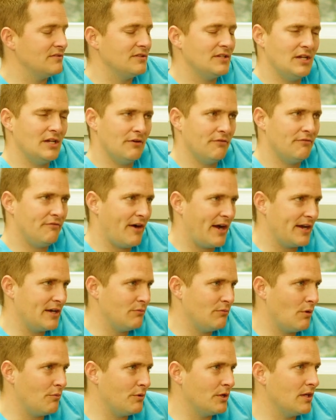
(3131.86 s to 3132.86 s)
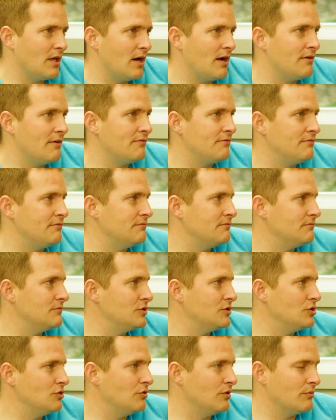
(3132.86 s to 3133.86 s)
you know finding what we love,
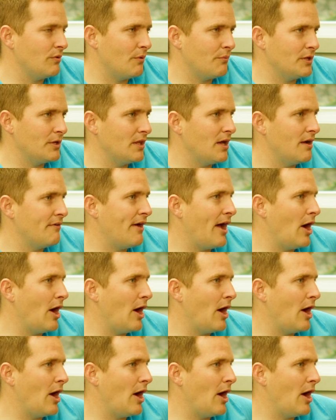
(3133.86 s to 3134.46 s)
doing what we love,